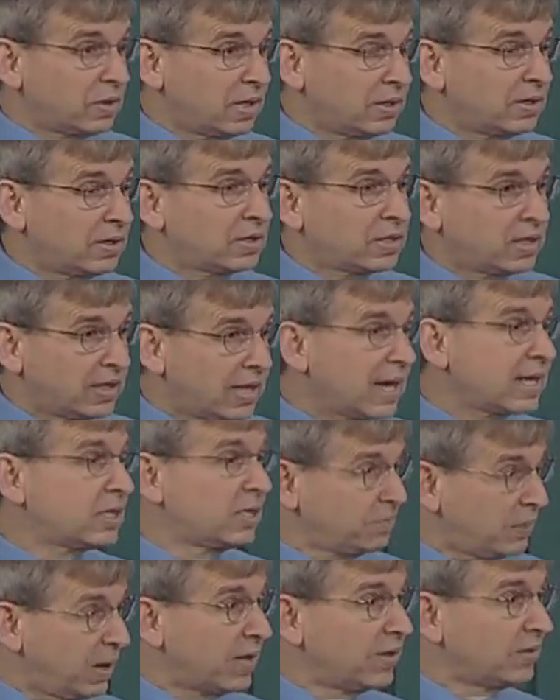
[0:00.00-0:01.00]
and they're
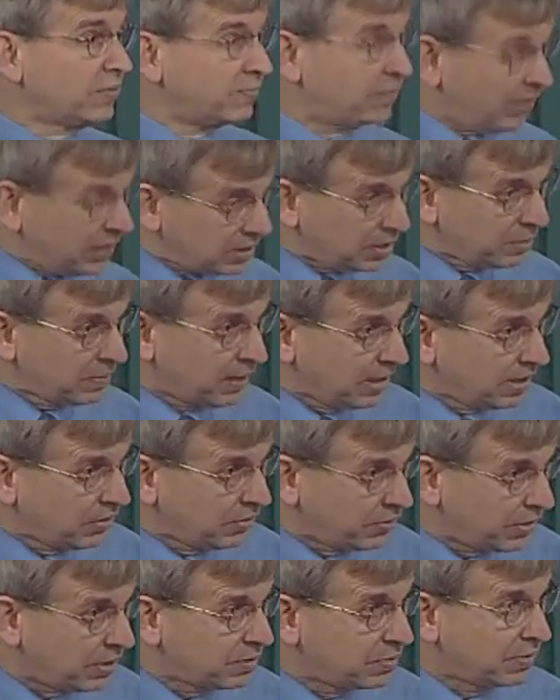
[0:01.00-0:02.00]
connected by the fundamental
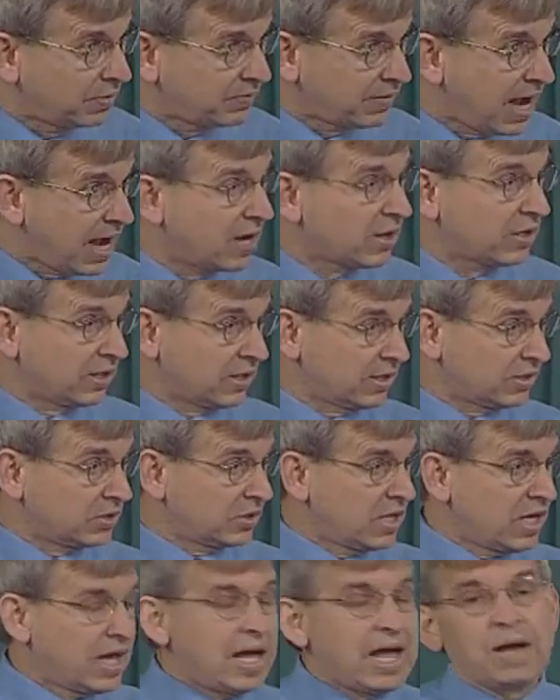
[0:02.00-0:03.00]
theorem of calculus.